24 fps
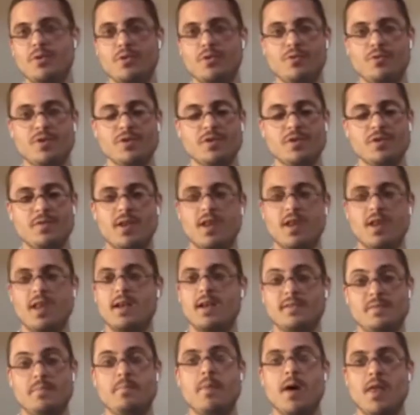progress over the
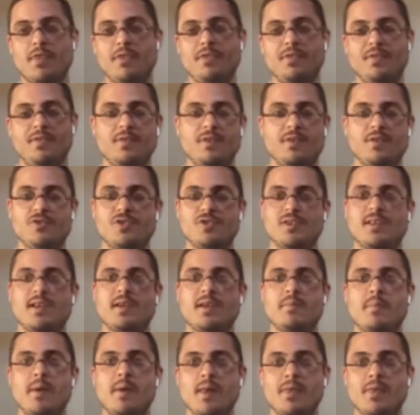last months, not just
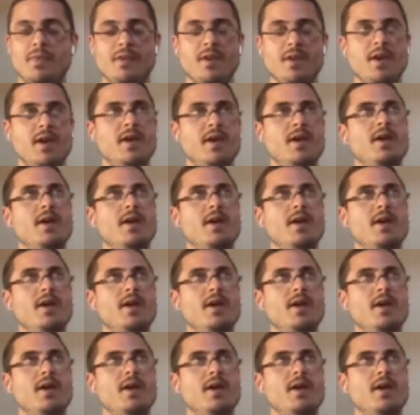like month.